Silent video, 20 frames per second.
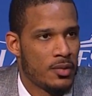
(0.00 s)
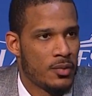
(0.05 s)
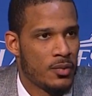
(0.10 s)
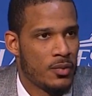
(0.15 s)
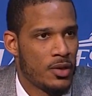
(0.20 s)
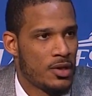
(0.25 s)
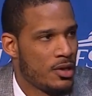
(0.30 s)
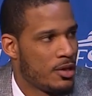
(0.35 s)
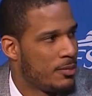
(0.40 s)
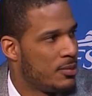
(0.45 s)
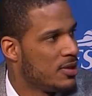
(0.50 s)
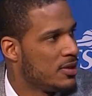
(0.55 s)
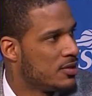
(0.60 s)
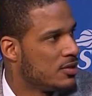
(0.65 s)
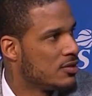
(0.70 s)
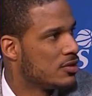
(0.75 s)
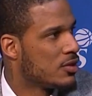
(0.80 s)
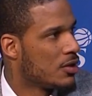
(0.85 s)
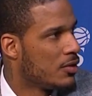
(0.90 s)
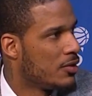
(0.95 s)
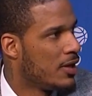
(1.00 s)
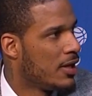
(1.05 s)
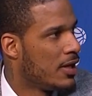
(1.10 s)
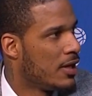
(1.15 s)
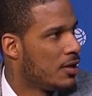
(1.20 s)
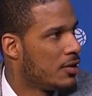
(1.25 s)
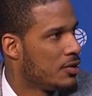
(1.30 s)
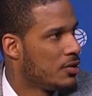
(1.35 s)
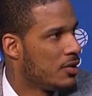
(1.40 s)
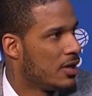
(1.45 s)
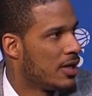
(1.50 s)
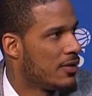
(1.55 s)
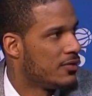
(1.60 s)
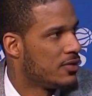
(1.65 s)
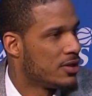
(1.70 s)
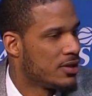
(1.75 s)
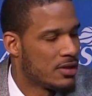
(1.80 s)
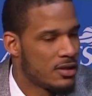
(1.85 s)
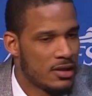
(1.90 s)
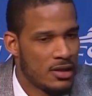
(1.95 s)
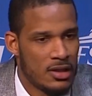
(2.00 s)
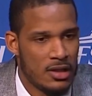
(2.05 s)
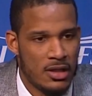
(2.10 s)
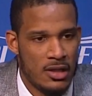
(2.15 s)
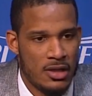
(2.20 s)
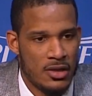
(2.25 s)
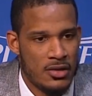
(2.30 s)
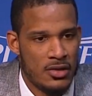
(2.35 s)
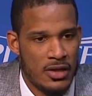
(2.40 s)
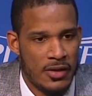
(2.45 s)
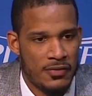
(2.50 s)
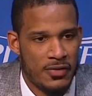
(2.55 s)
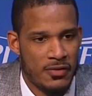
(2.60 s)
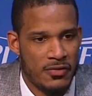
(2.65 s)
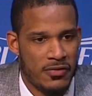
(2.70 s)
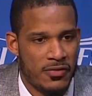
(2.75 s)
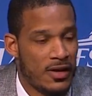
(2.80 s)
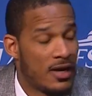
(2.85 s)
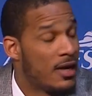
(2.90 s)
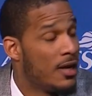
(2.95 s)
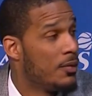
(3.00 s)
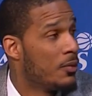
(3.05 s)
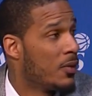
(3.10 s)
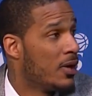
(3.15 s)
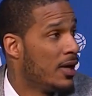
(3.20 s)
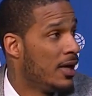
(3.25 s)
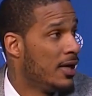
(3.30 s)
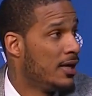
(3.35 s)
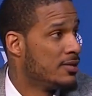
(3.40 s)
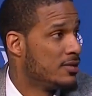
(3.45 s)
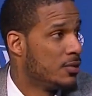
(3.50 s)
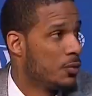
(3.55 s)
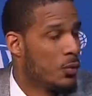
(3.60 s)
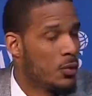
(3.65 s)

one of your pieces go down, you have to you have to find ways and